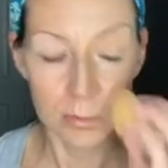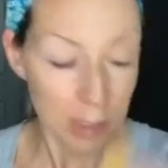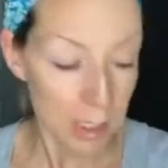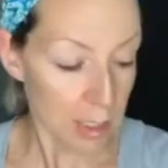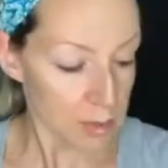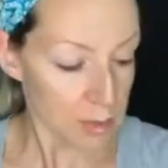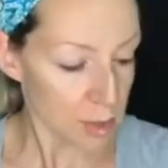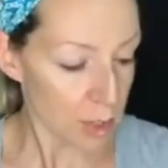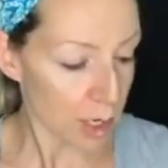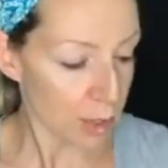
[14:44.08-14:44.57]

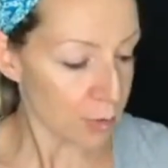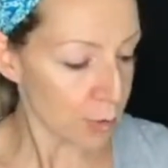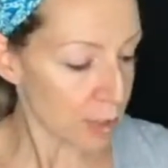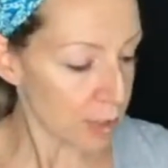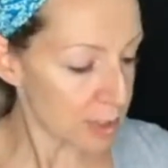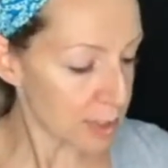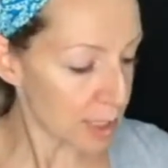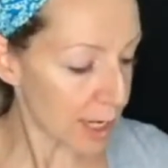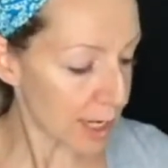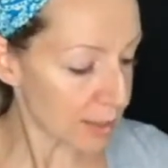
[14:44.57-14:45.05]
So now you could
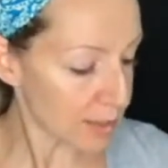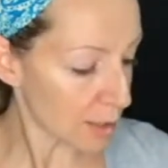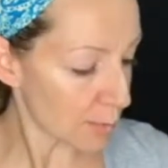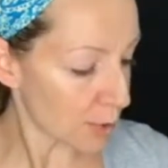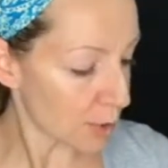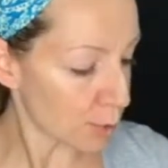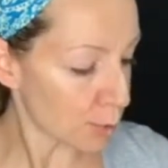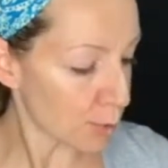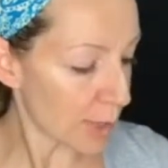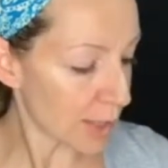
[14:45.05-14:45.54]
take some of
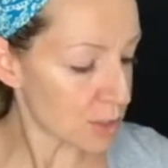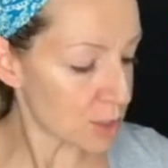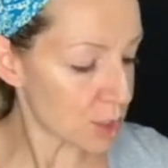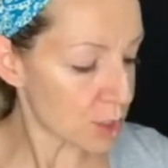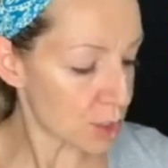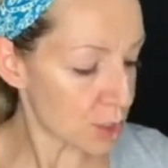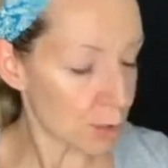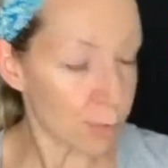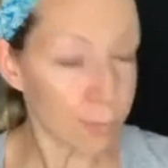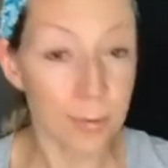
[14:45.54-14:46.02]
the
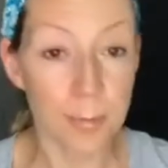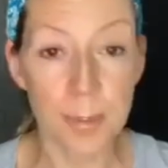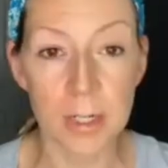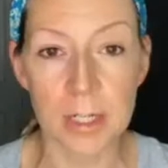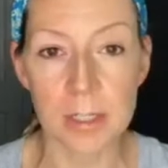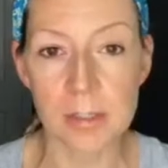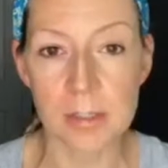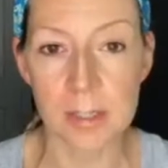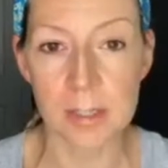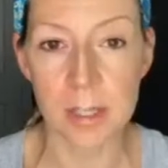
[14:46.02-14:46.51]
residue from the
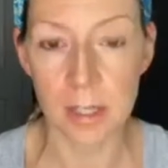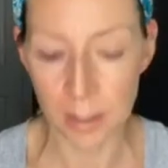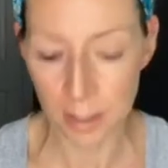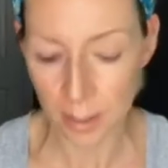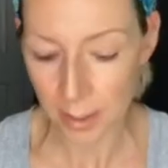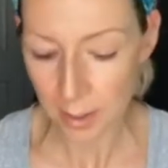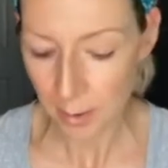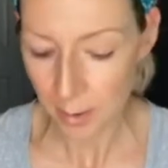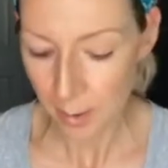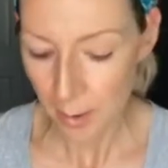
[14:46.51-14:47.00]
concealer.